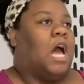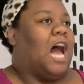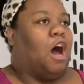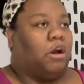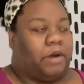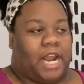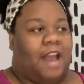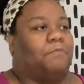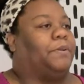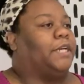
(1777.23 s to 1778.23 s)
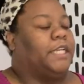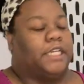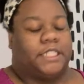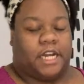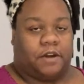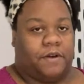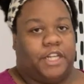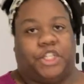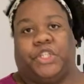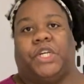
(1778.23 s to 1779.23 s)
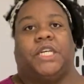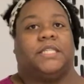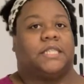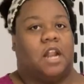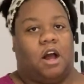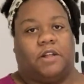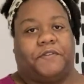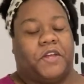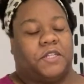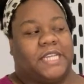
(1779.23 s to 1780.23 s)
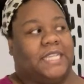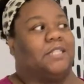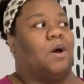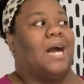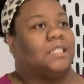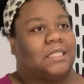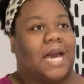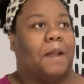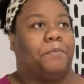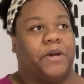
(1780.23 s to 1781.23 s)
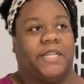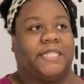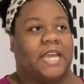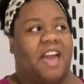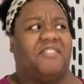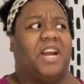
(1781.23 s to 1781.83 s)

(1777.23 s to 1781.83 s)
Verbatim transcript: I already have plenty of decorations and all of those things, so I just got to put it together.